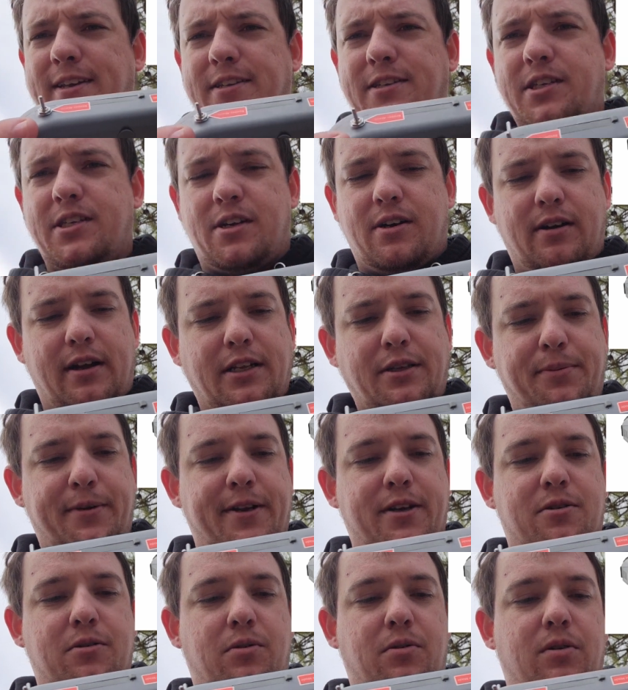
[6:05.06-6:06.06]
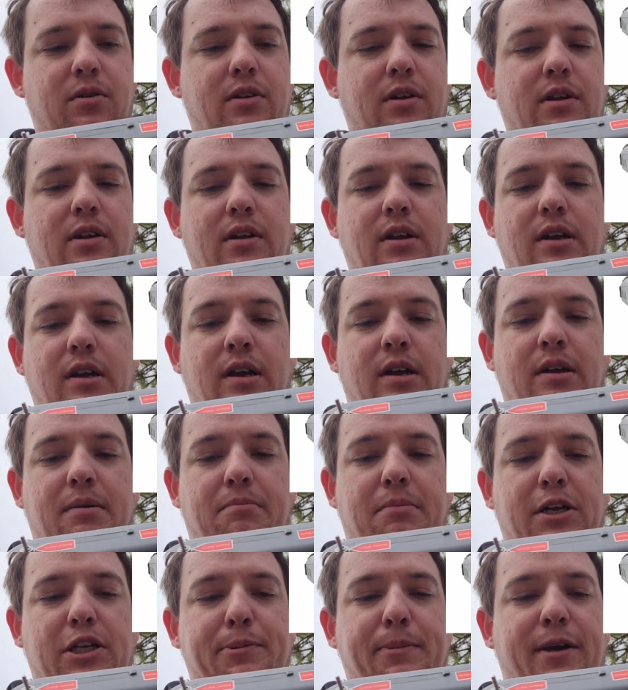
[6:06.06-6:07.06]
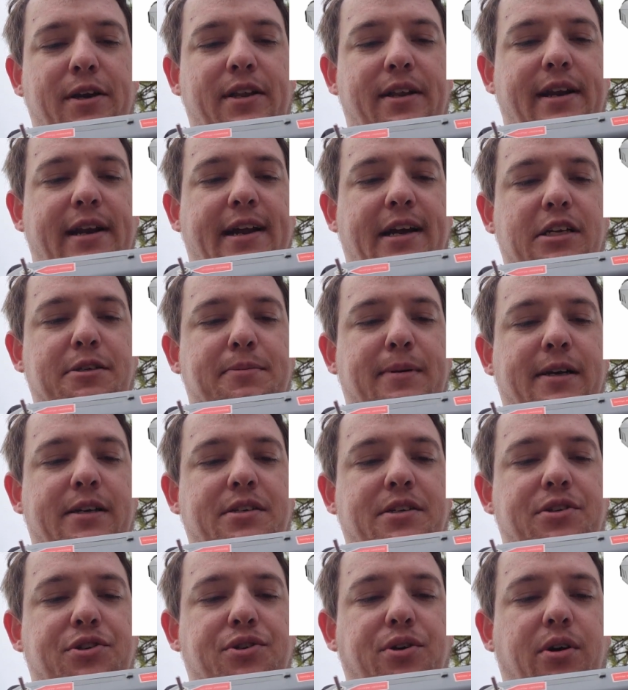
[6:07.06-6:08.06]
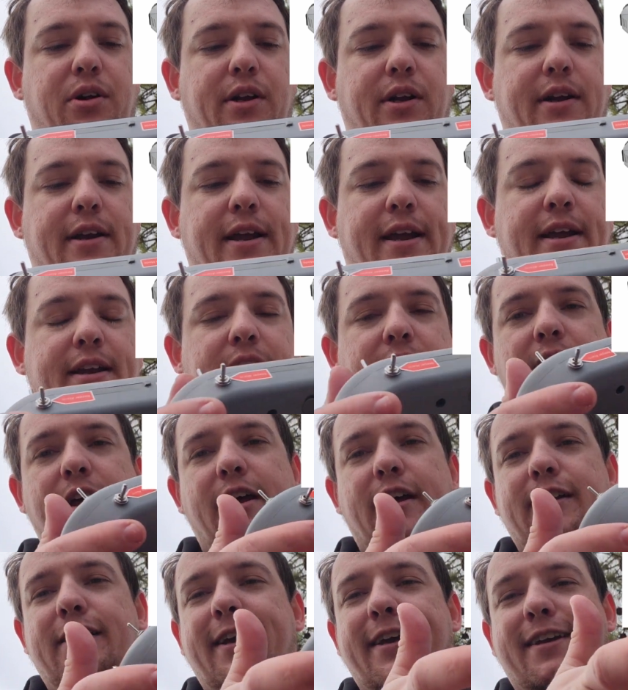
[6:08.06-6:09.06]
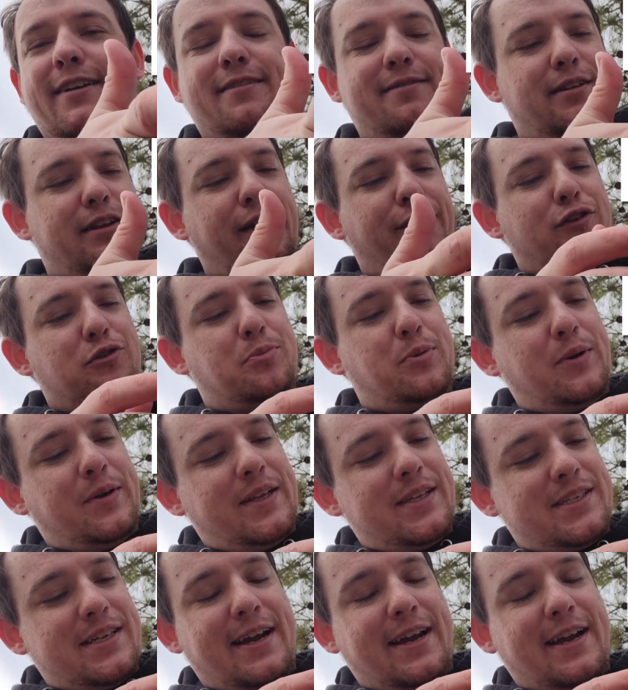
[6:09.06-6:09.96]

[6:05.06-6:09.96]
so that's pretty cool. Much better than an Xbox controller. And like the difference between this and